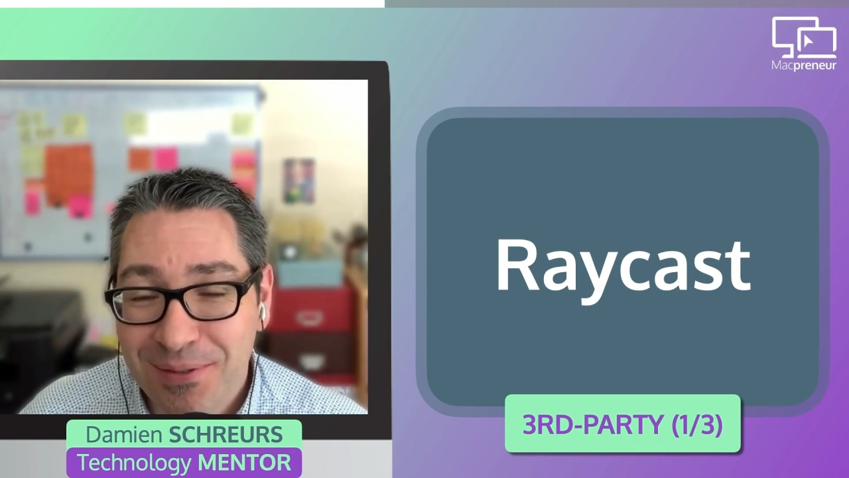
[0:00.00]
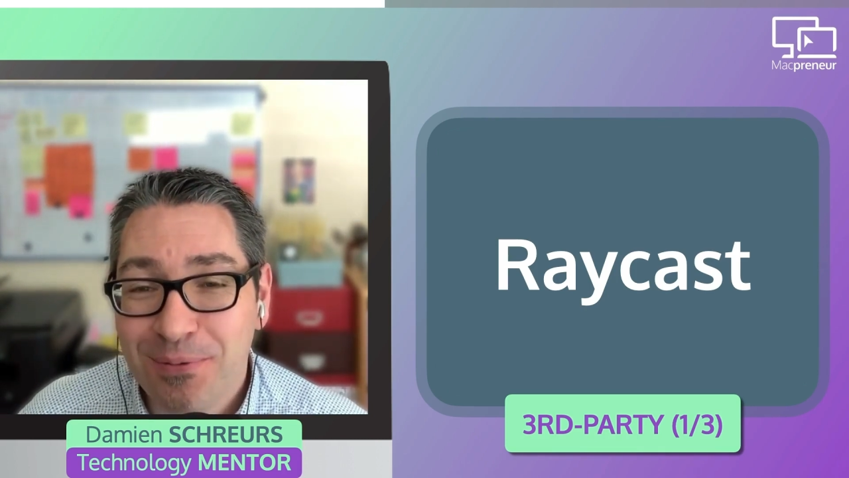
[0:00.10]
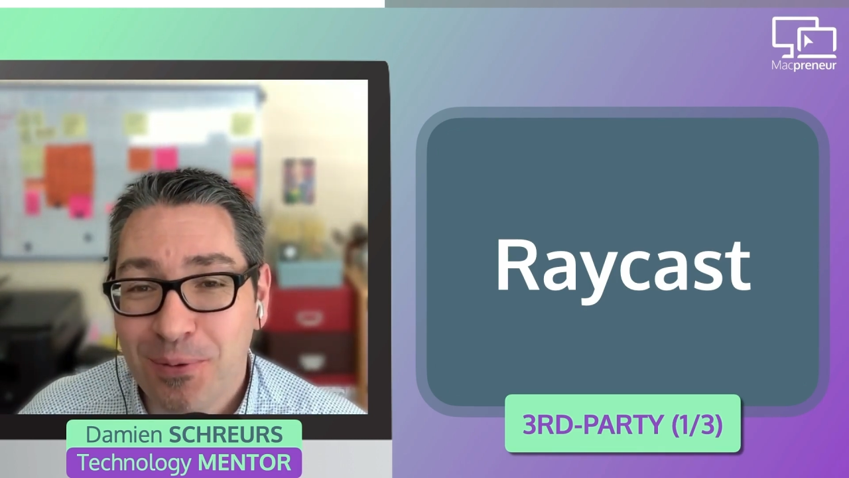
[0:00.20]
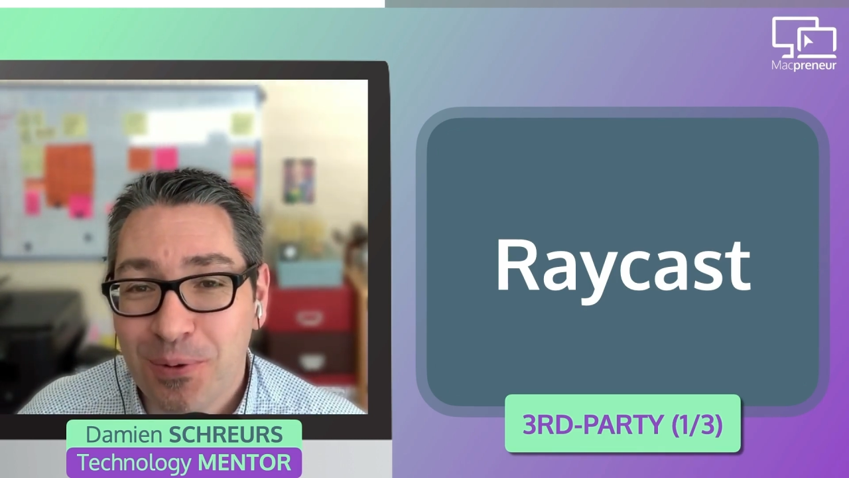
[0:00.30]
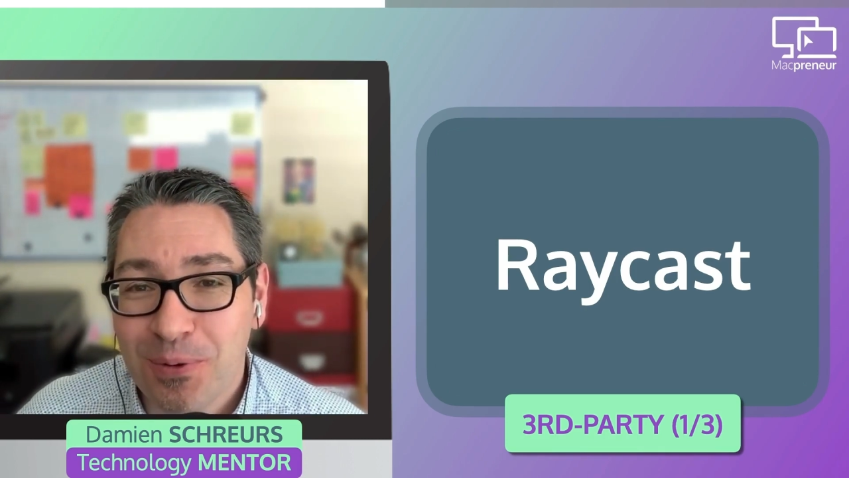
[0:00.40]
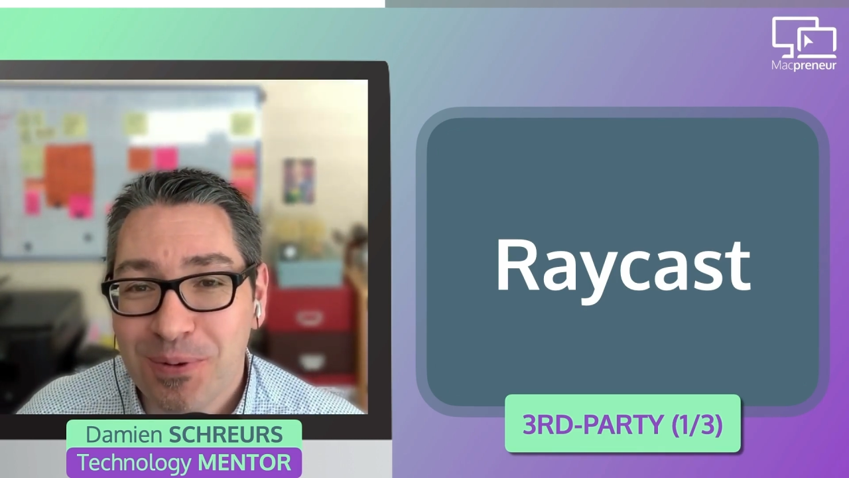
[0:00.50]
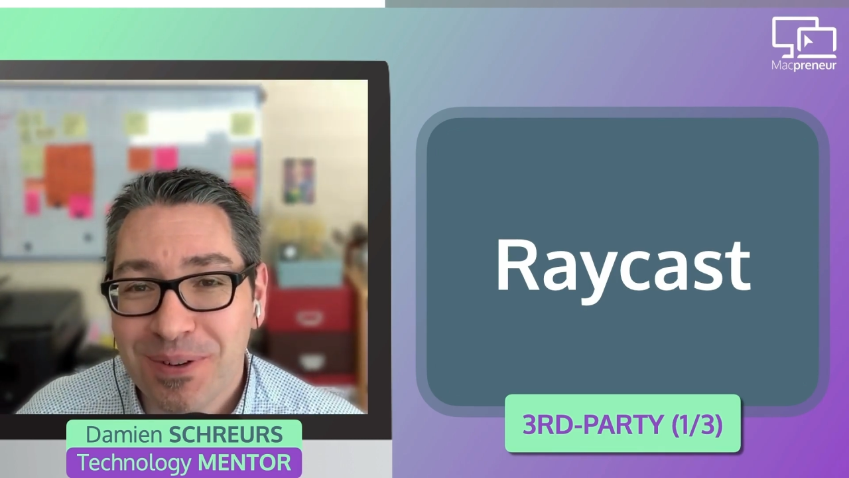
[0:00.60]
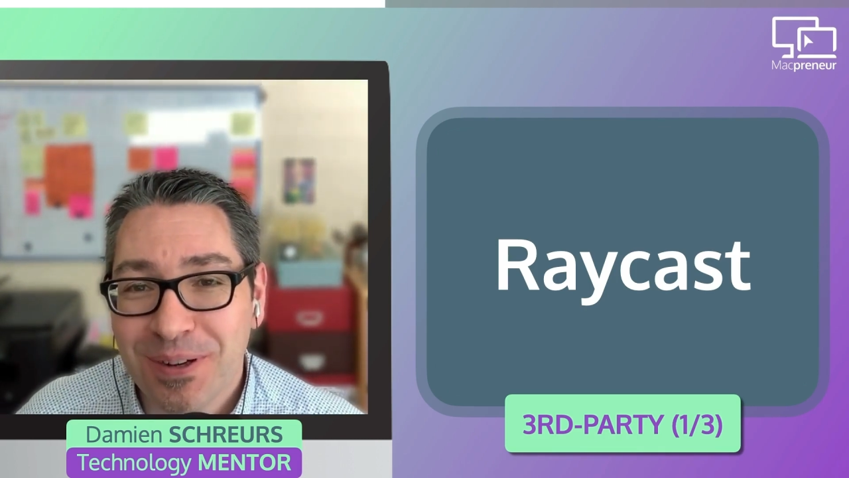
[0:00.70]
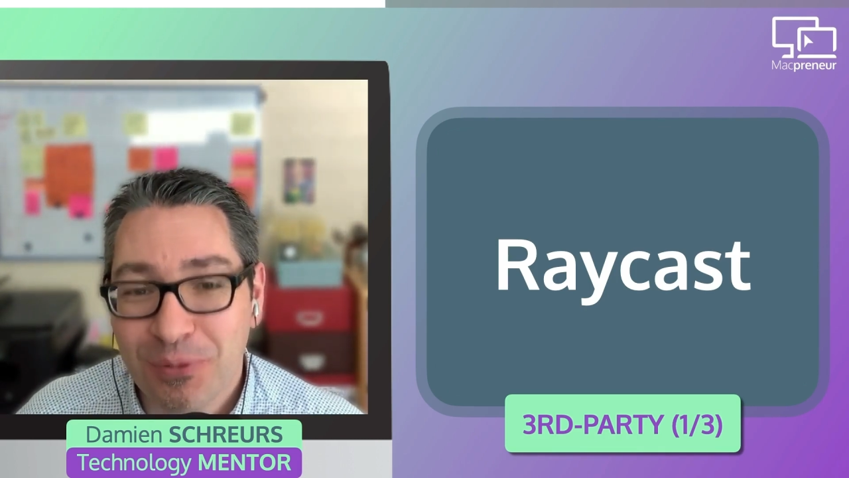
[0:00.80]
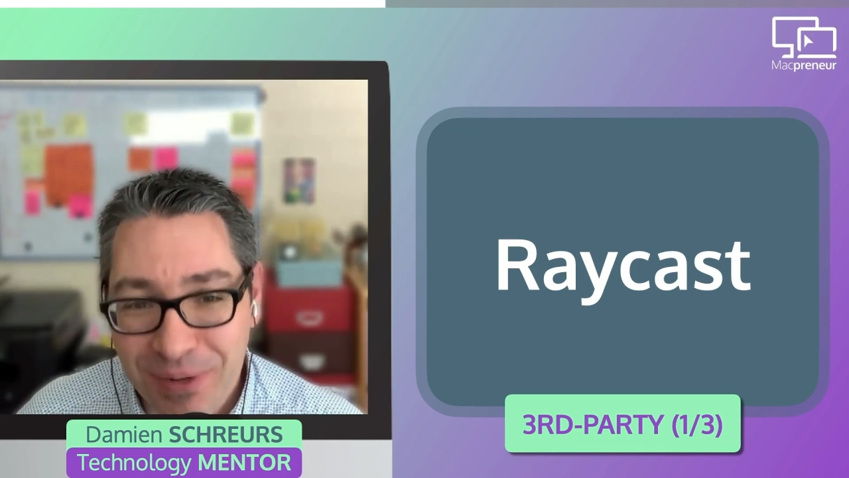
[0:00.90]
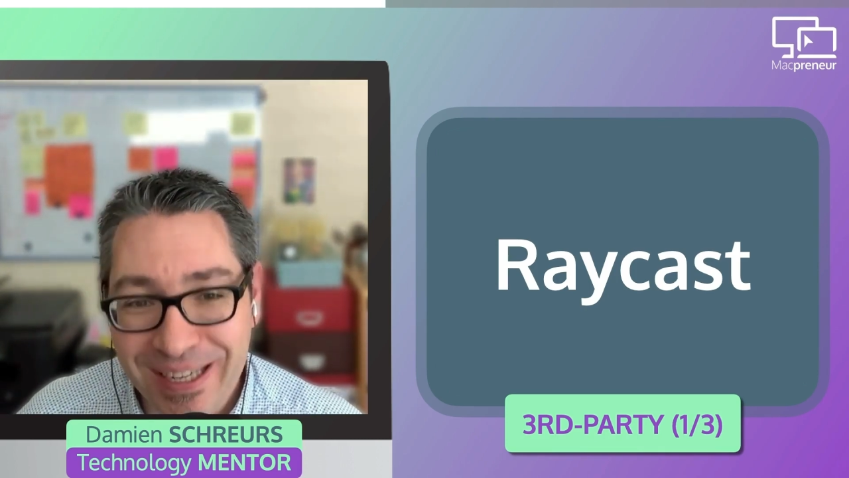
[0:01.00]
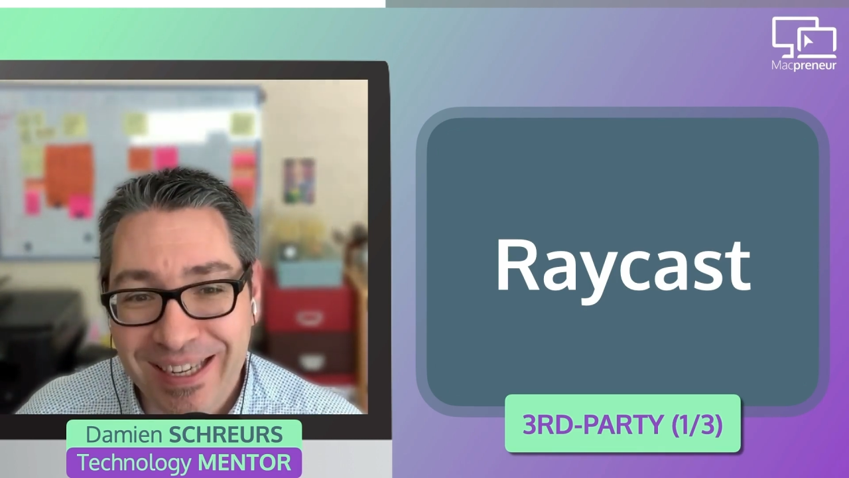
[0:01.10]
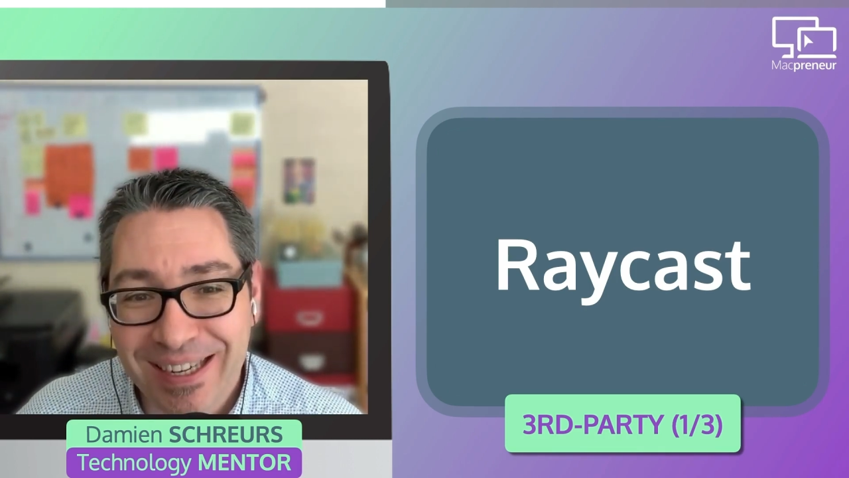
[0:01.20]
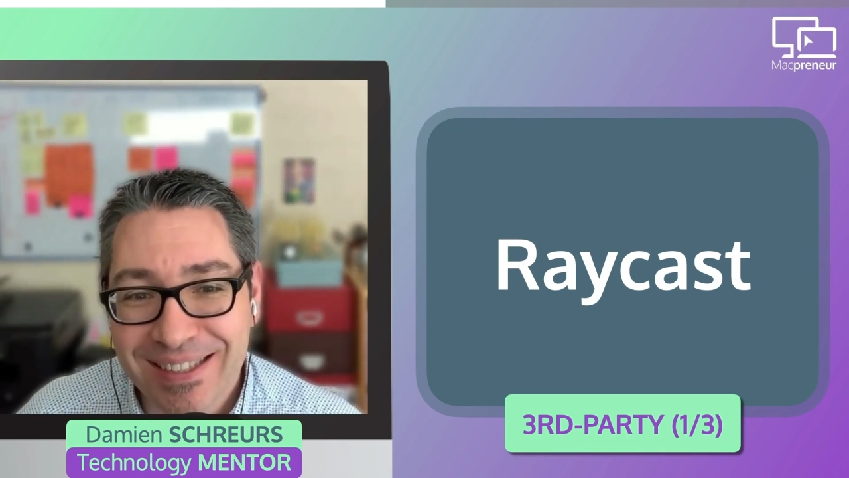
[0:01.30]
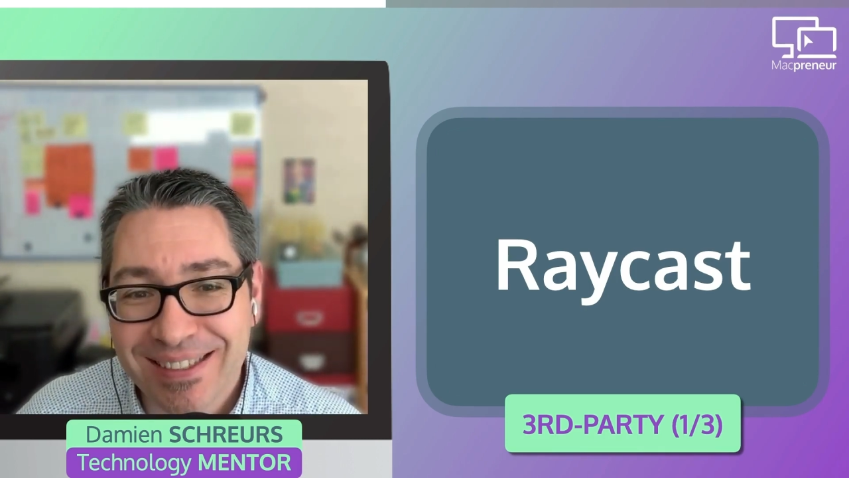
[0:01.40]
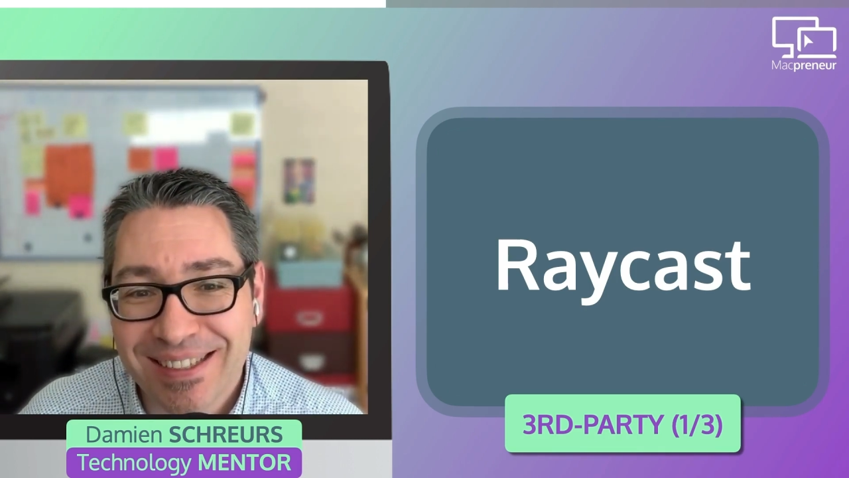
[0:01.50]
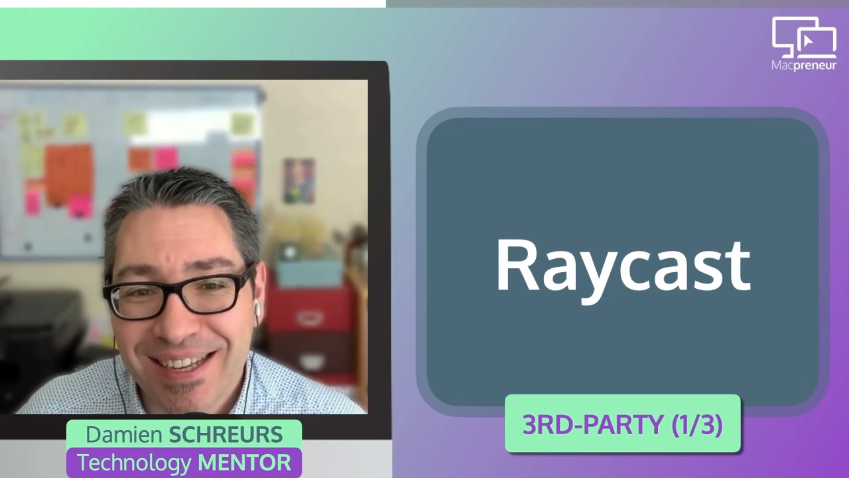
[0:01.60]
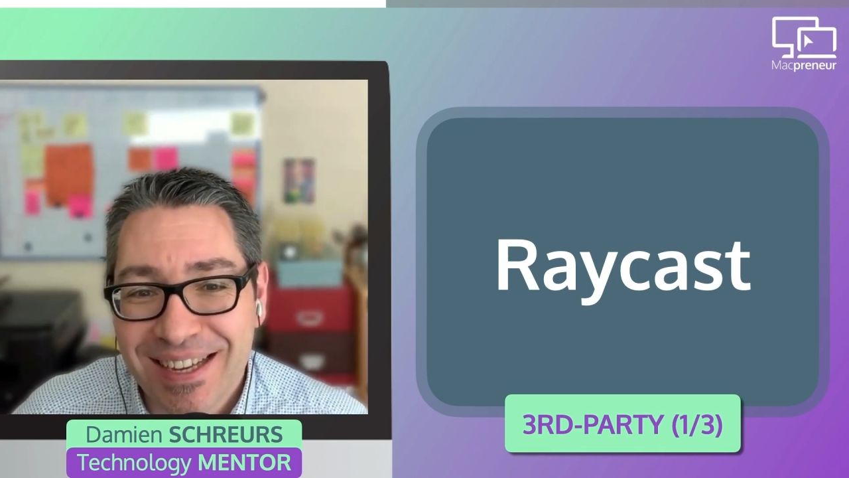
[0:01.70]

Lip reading: for Raycast